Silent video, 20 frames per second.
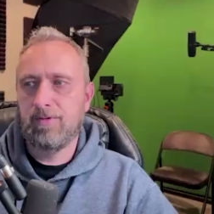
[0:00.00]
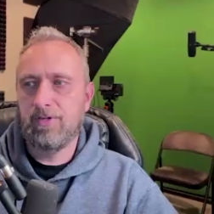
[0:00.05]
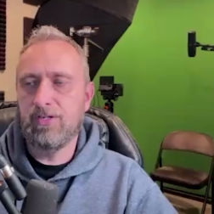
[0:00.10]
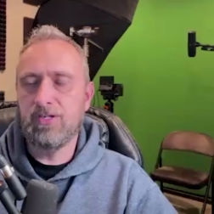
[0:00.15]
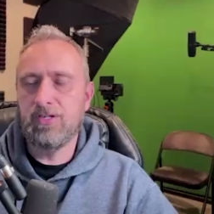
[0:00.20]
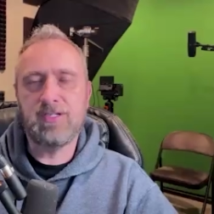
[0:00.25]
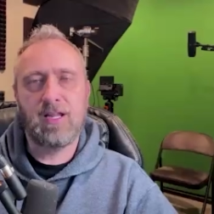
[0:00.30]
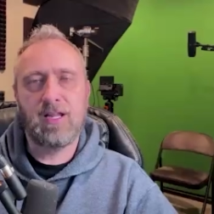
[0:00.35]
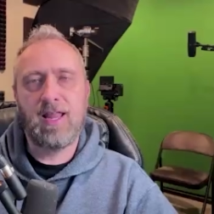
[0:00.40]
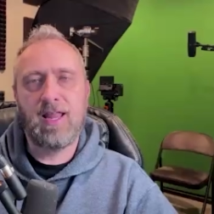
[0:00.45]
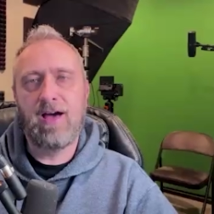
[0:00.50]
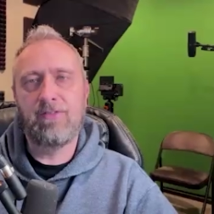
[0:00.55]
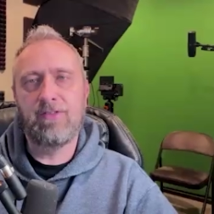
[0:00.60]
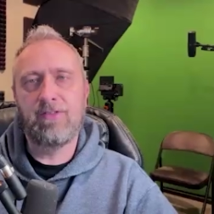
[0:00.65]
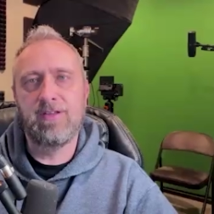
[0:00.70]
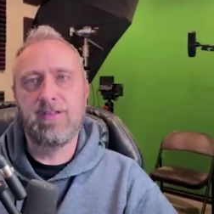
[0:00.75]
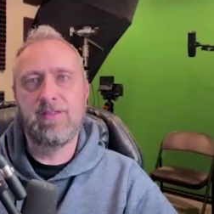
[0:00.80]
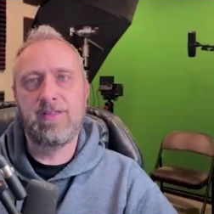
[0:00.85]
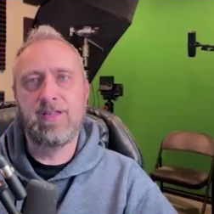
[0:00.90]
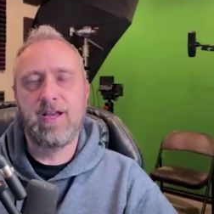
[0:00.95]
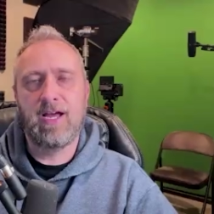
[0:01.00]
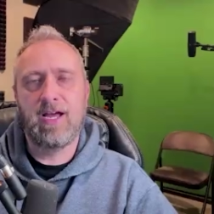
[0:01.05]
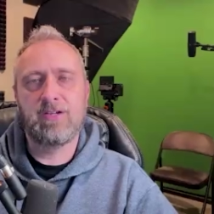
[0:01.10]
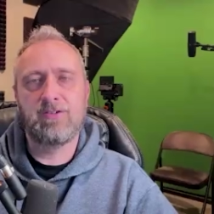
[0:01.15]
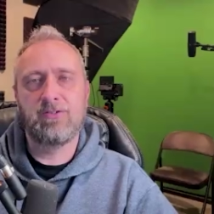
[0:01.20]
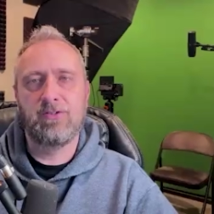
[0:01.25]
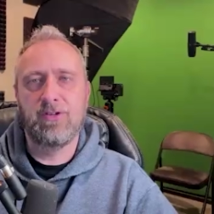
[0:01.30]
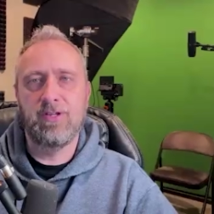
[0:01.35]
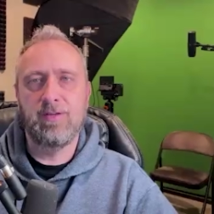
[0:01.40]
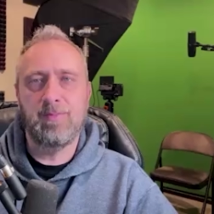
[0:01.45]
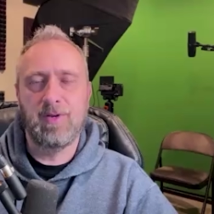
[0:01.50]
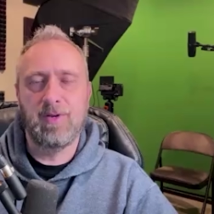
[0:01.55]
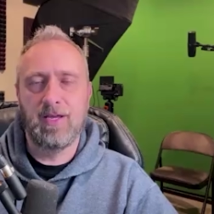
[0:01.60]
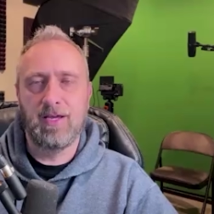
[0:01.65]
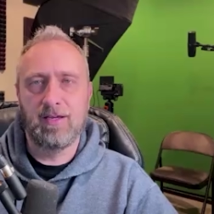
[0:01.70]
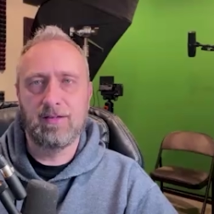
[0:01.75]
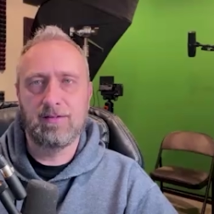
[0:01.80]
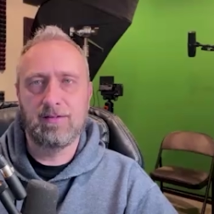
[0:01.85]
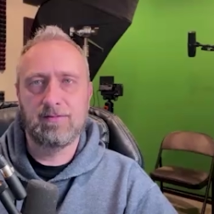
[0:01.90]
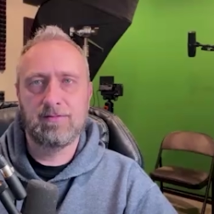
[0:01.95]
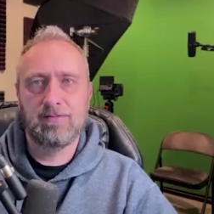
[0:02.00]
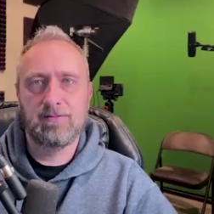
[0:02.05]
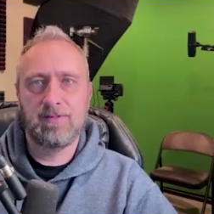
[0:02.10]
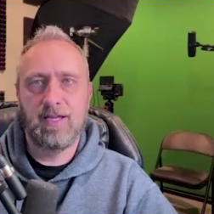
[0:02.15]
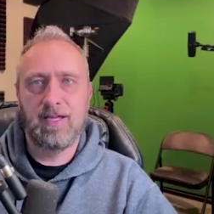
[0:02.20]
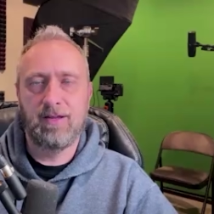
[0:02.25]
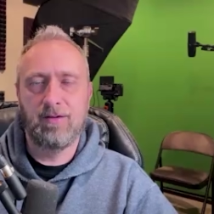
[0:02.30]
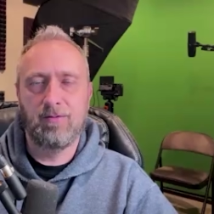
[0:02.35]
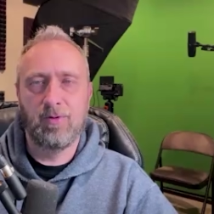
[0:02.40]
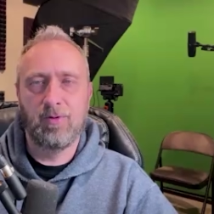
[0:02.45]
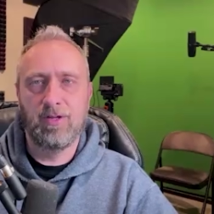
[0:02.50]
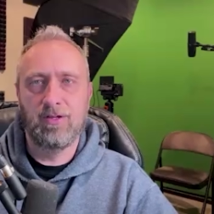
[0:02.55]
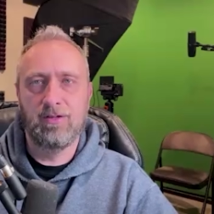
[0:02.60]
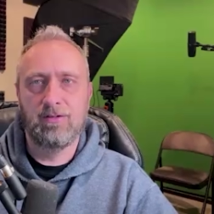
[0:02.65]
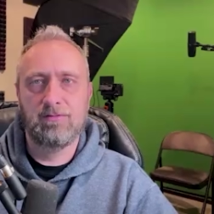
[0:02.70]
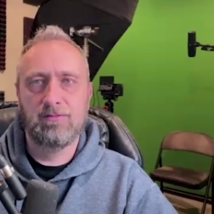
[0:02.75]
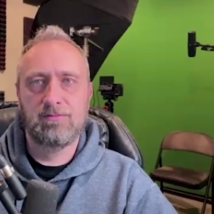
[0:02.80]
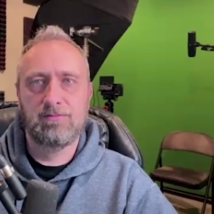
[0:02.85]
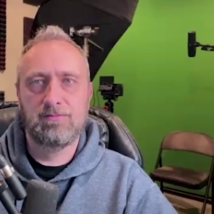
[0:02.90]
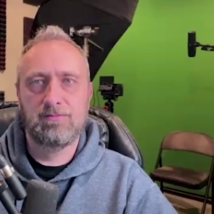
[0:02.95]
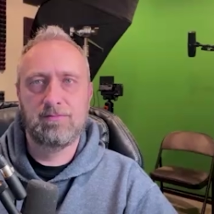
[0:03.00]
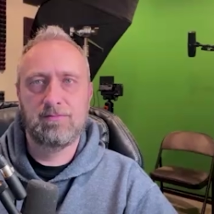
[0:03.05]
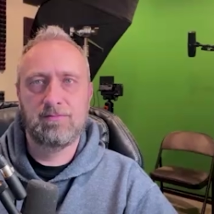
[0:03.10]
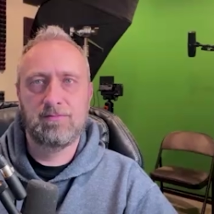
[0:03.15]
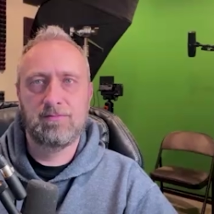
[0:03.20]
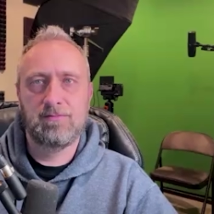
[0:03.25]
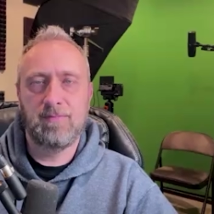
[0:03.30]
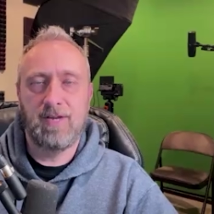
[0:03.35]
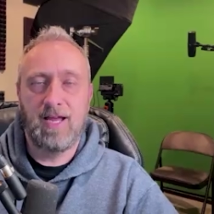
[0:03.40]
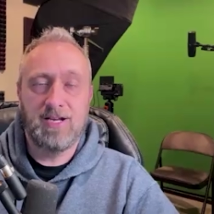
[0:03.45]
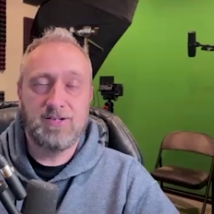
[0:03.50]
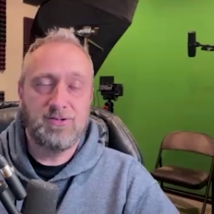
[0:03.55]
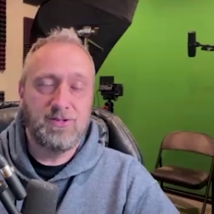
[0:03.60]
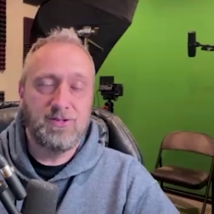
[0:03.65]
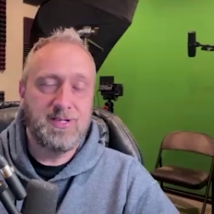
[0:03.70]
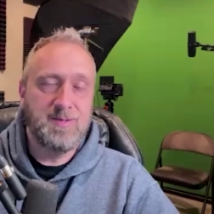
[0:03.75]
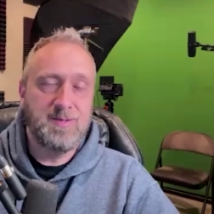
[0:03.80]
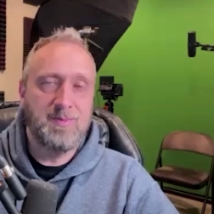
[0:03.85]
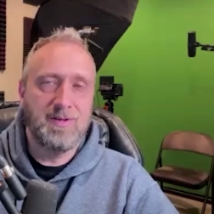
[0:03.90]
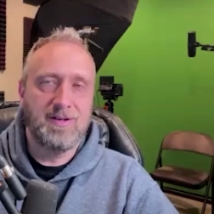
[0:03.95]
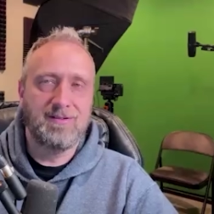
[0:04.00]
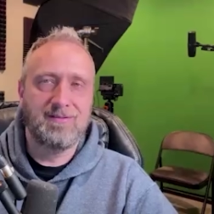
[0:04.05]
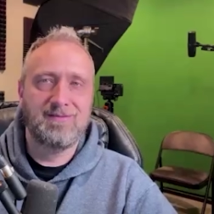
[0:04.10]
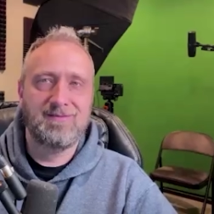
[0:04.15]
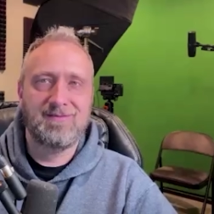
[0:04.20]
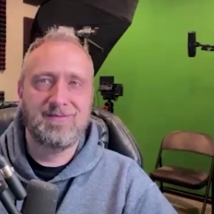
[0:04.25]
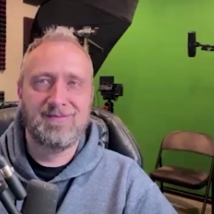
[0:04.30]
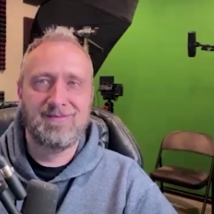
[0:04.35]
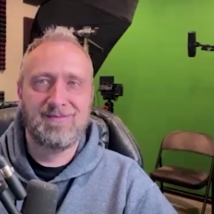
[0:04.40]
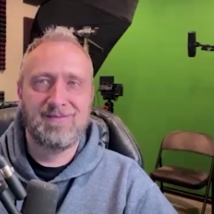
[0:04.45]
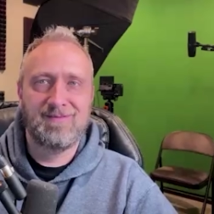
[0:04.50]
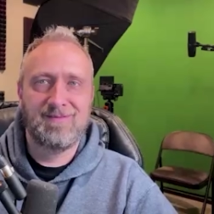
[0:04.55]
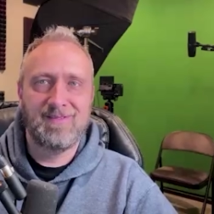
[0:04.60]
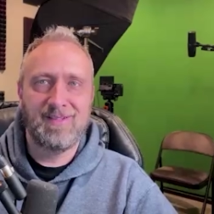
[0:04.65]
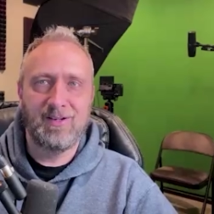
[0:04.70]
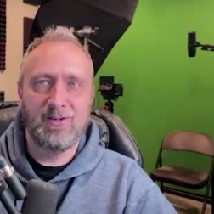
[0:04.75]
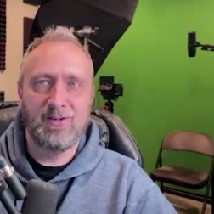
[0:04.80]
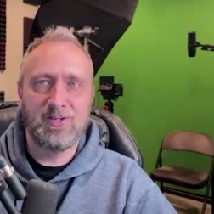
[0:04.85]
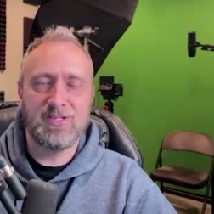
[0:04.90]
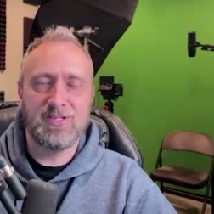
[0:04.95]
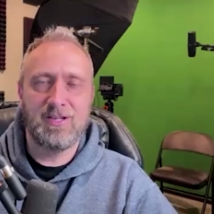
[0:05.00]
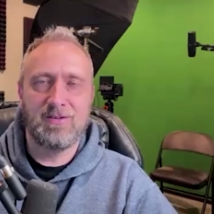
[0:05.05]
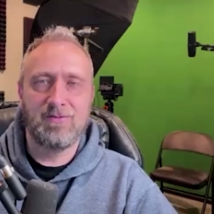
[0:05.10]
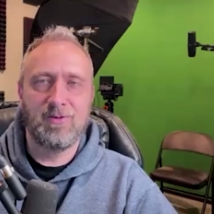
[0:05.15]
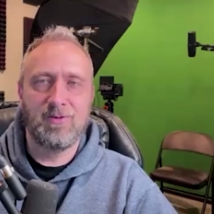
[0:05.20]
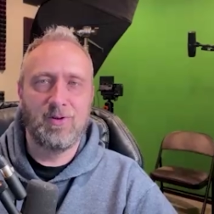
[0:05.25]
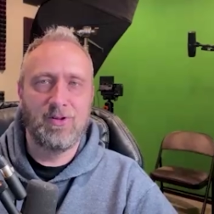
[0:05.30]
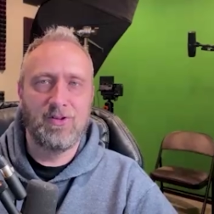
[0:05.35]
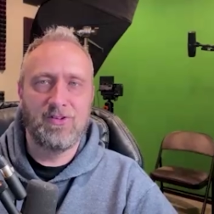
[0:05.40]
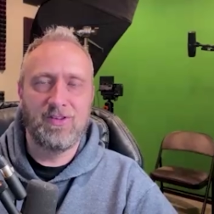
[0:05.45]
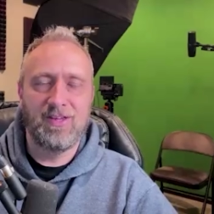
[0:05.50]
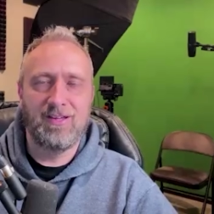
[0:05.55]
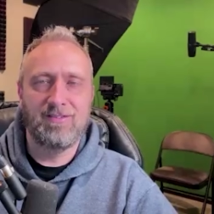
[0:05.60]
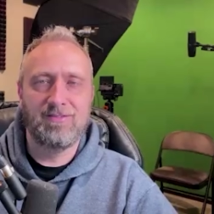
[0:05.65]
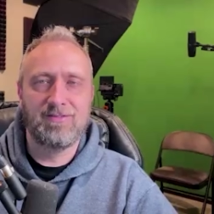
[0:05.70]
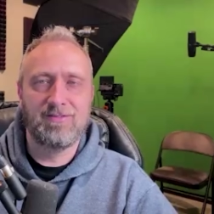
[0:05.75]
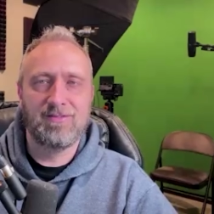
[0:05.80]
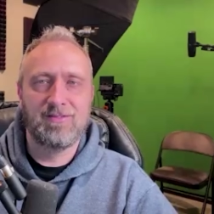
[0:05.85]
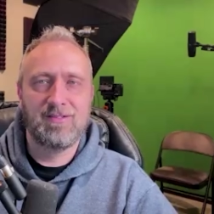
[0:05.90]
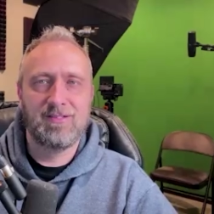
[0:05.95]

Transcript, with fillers: just allow the natural deepening, and it will naturally deepen. It'll just unfold itself.